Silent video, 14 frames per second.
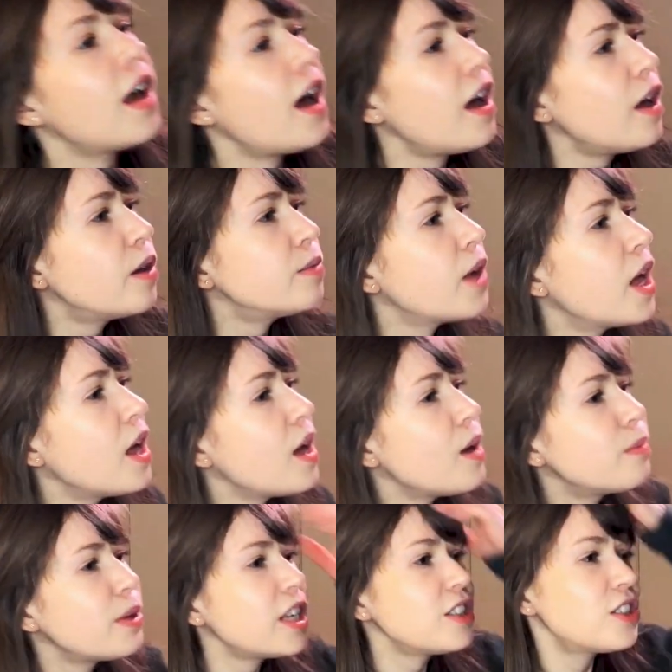
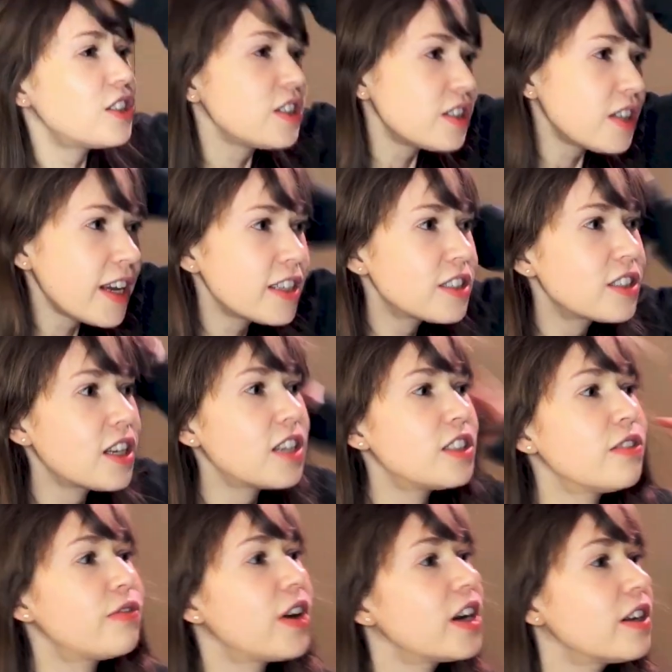But it's just like such a
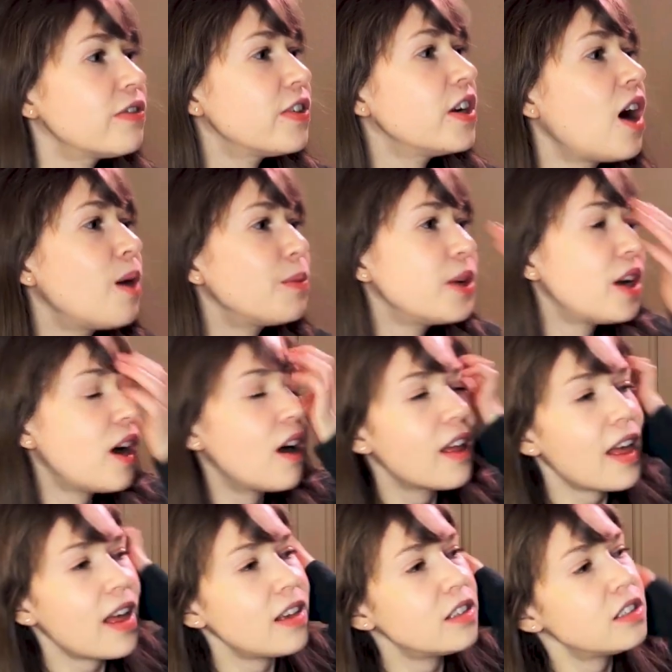funny phenomena,
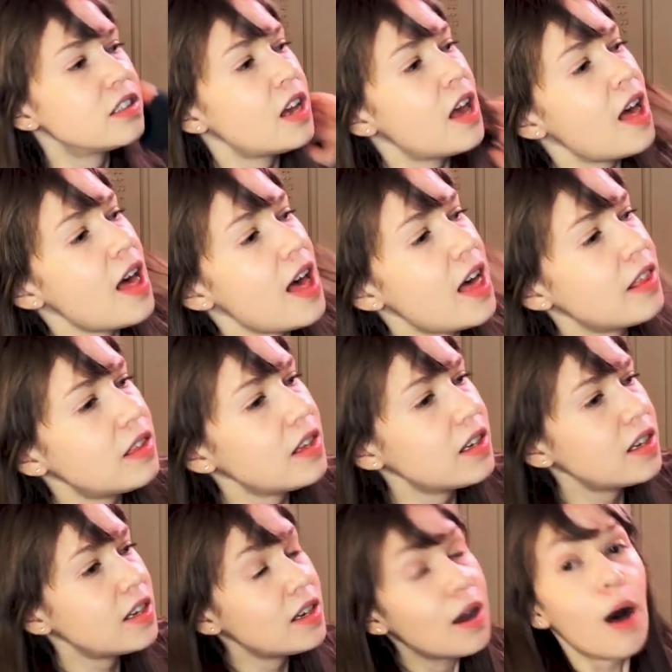and
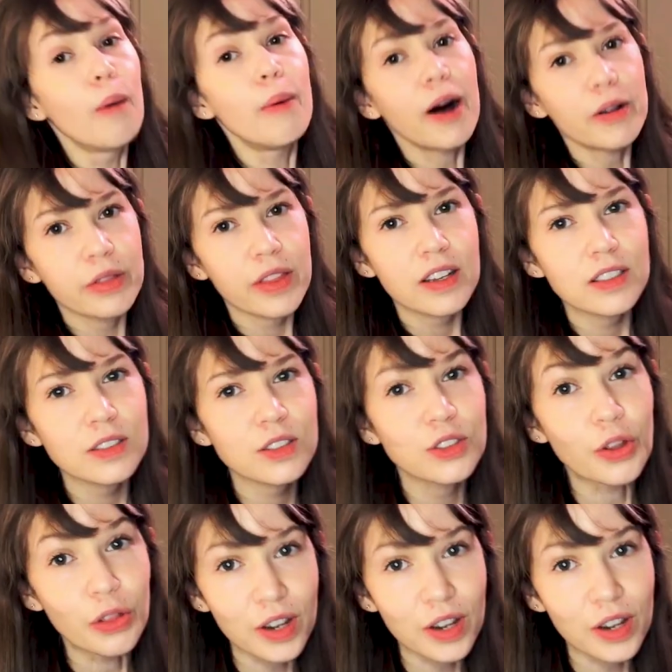thinking about this